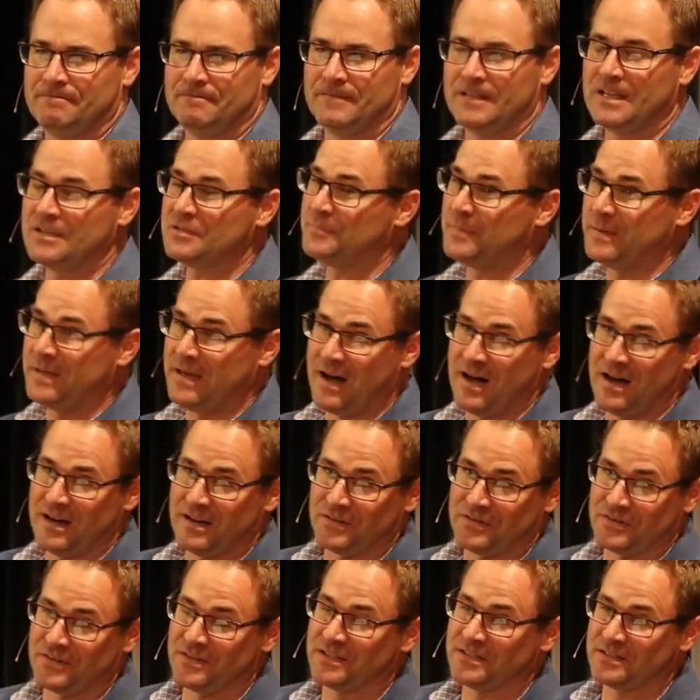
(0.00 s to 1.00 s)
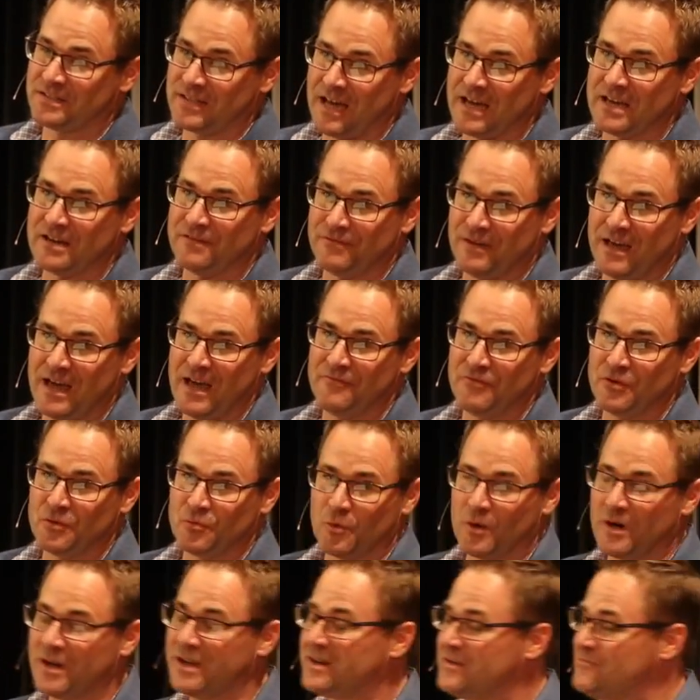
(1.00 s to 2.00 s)
Let's be honest, this side of
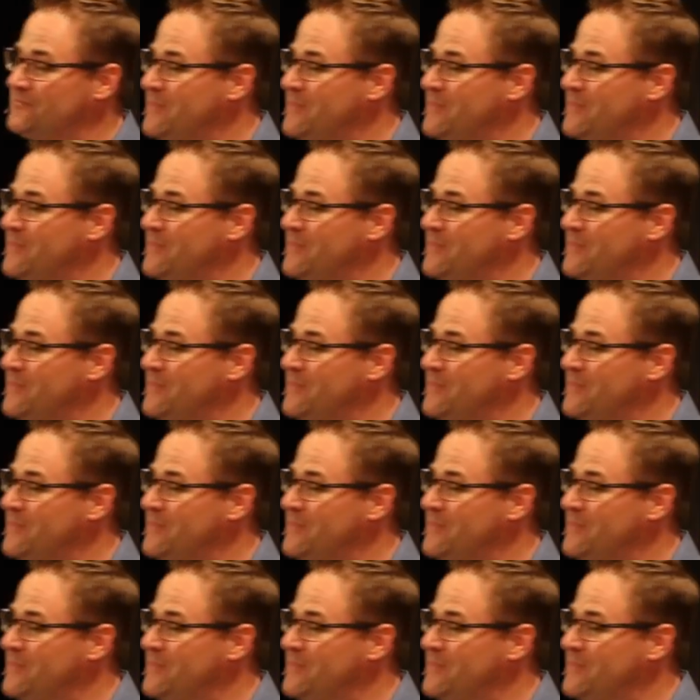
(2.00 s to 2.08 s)
heaven, we're going